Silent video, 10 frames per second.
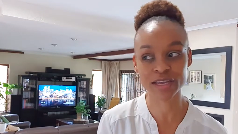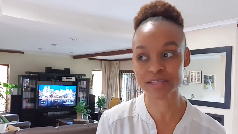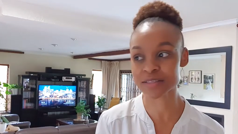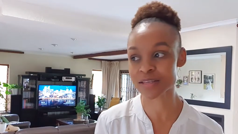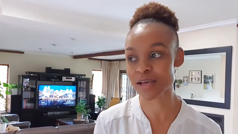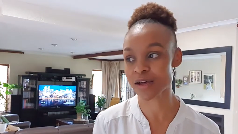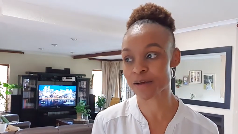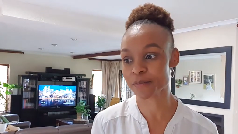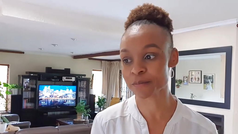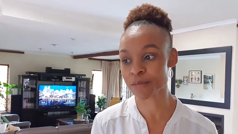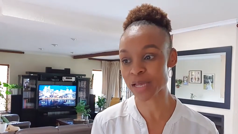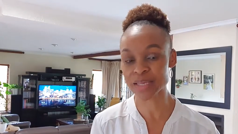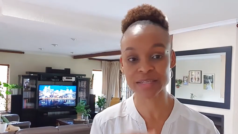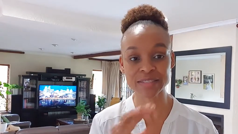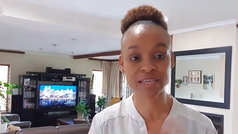as I
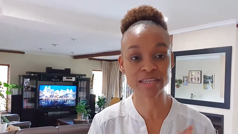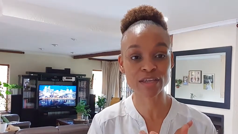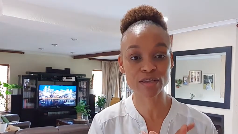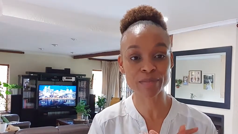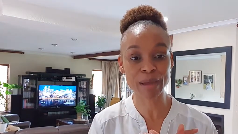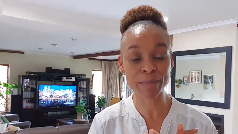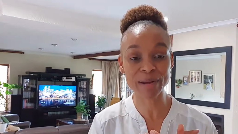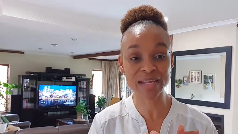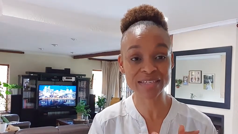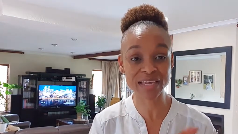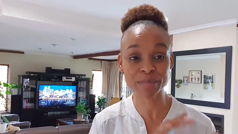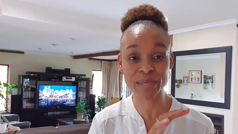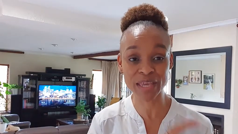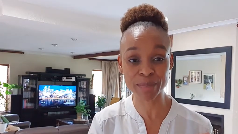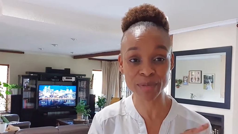can take my plant can be
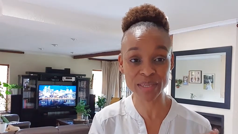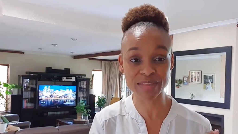happy in